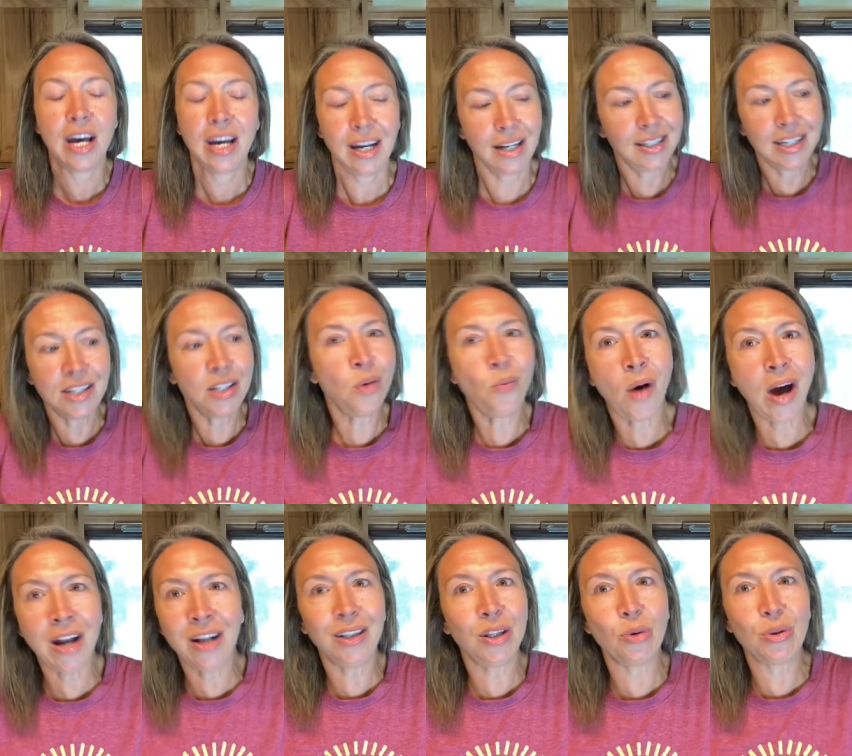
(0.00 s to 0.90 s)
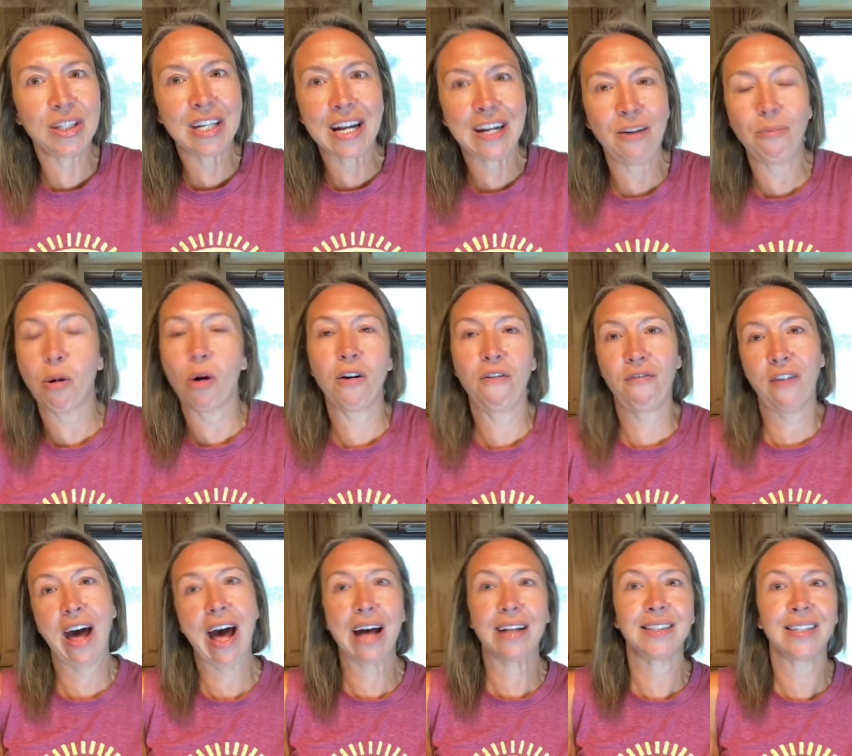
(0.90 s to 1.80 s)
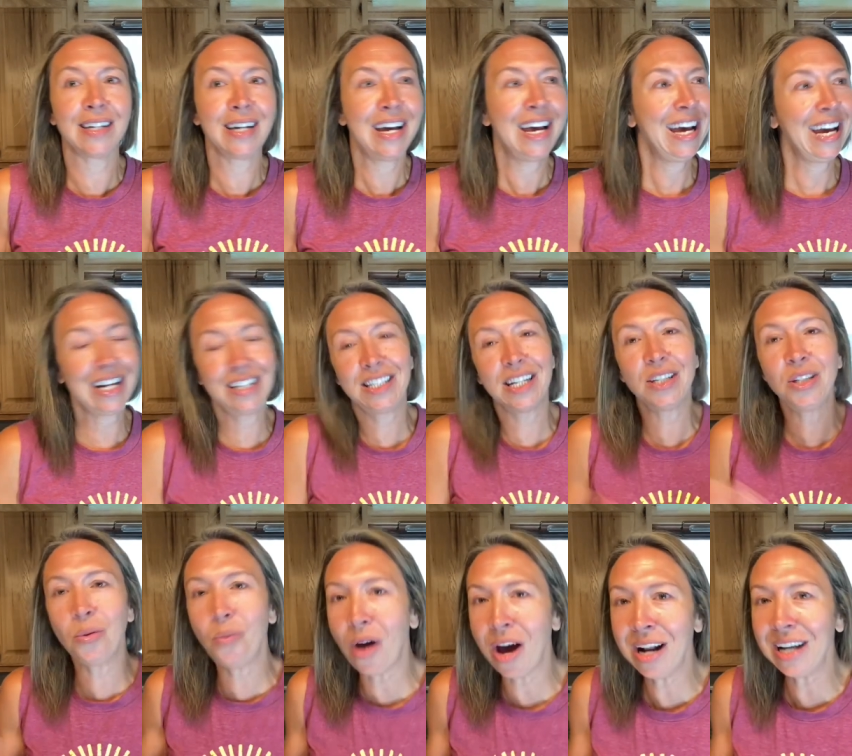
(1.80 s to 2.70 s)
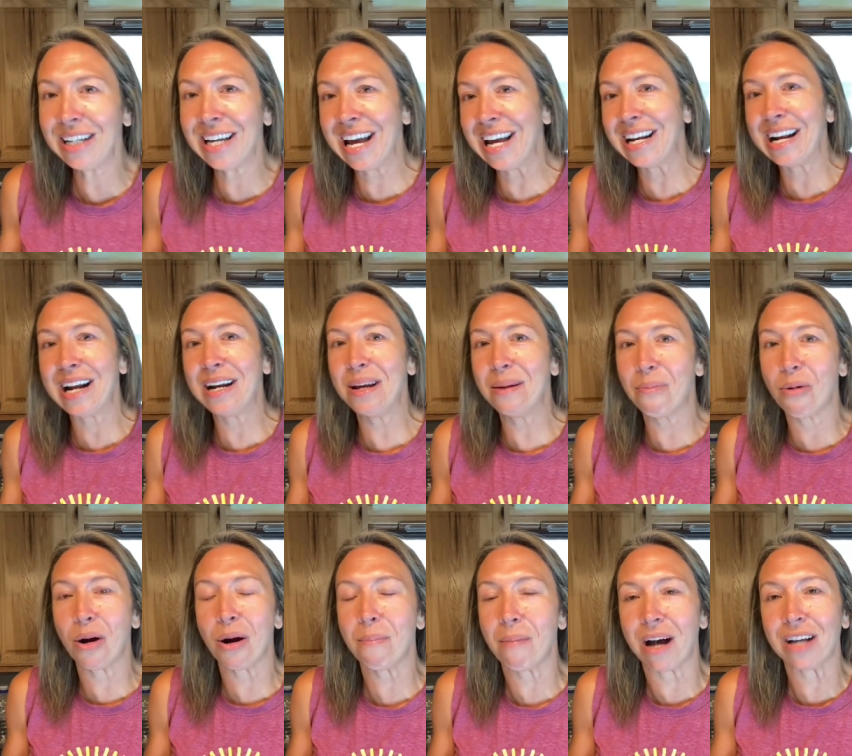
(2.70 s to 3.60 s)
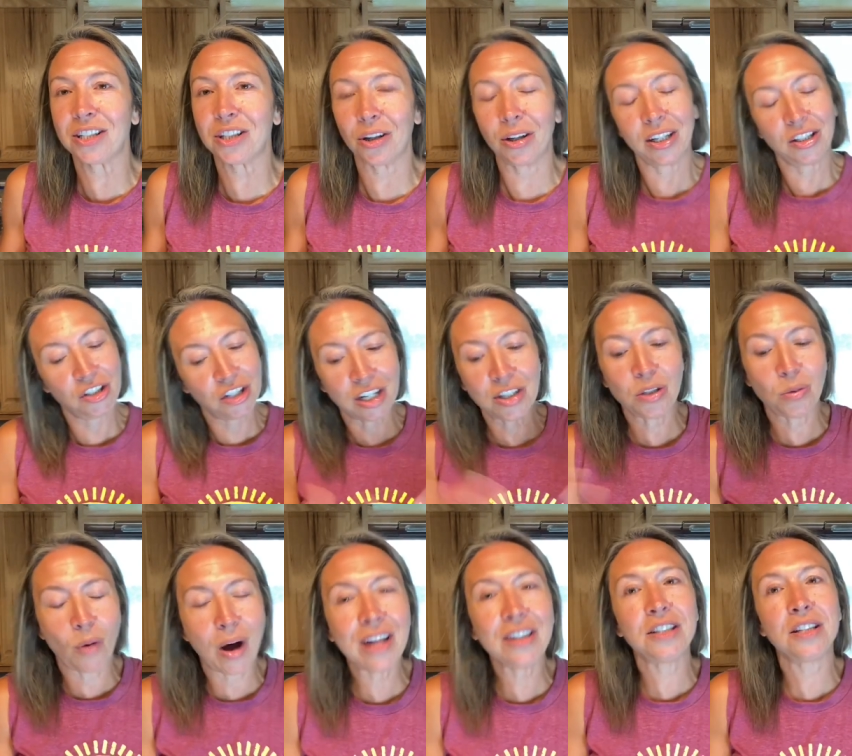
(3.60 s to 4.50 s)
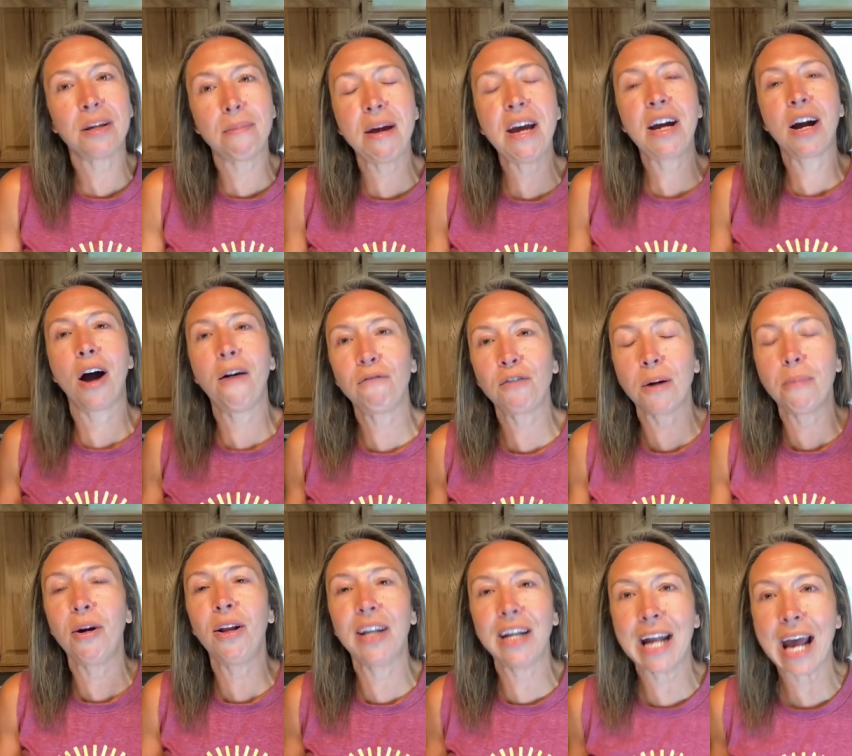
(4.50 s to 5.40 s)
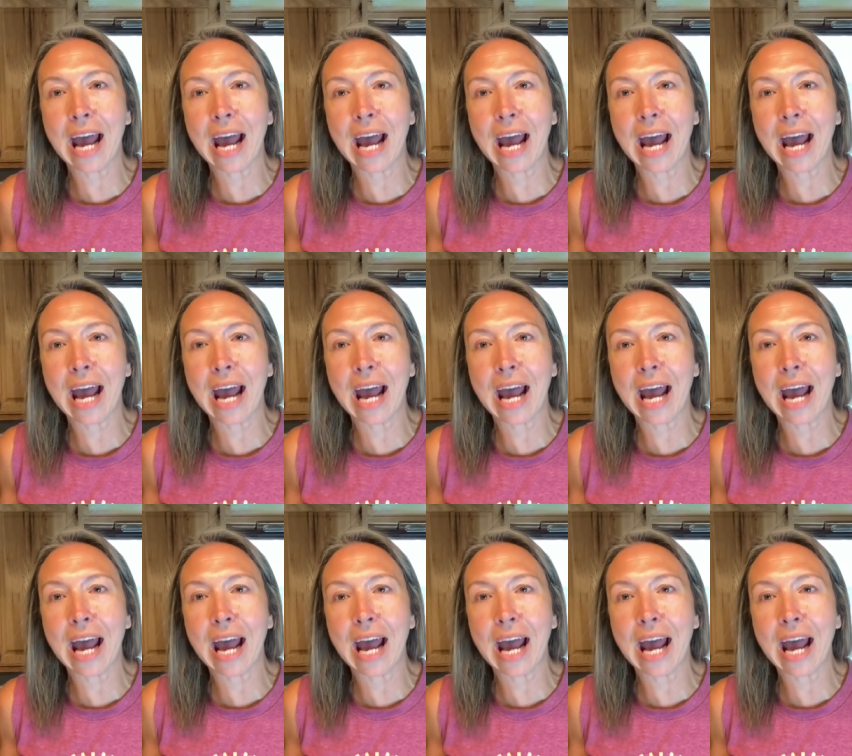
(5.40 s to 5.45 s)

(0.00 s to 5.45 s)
It doesn't want to lose any more fat. It doesn't want to gain any more muscle. It just wants to be comfortable and